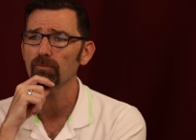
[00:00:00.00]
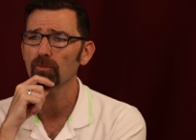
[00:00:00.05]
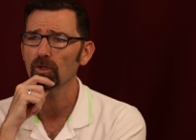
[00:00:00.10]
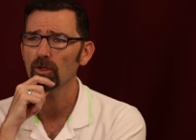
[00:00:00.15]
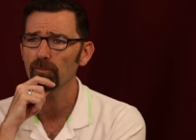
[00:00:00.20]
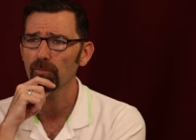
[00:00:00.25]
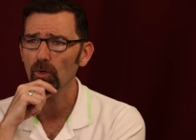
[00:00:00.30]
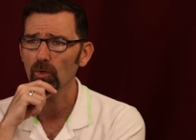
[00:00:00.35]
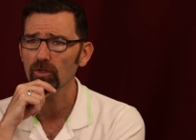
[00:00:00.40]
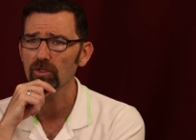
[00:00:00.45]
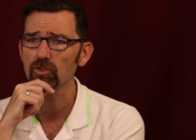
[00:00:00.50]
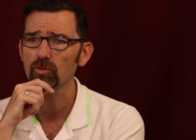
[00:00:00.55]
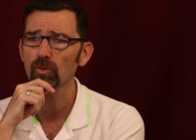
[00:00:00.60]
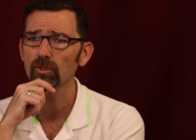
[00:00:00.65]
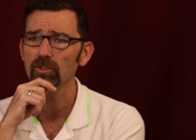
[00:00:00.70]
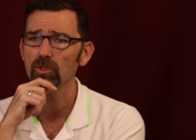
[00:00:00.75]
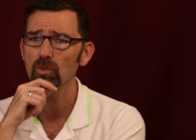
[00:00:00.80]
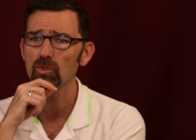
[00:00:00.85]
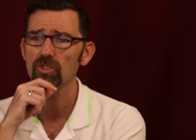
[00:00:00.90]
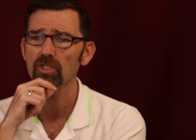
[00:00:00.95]
components when
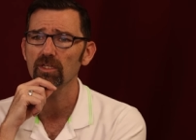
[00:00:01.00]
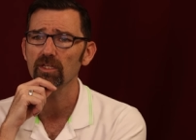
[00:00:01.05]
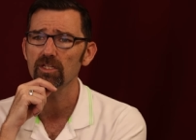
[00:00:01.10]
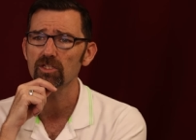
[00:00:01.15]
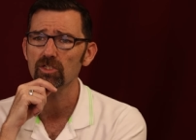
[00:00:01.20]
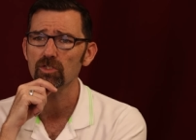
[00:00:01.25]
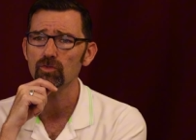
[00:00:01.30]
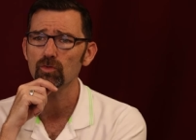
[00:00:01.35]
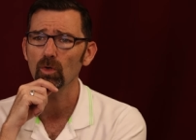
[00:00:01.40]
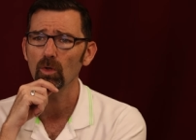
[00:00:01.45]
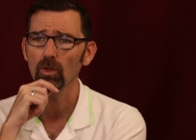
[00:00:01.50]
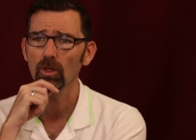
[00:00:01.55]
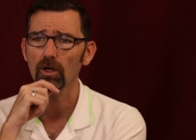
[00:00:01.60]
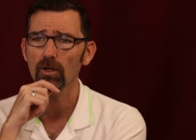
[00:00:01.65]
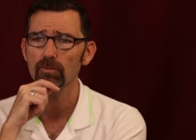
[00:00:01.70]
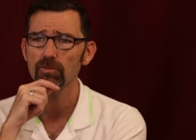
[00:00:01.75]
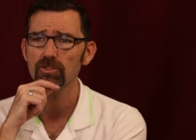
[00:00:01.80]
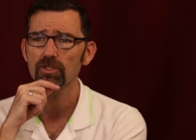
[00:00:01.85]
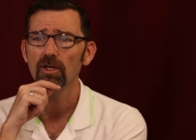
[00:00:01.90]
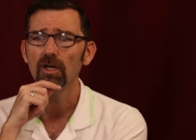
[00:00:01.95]
using these control arms?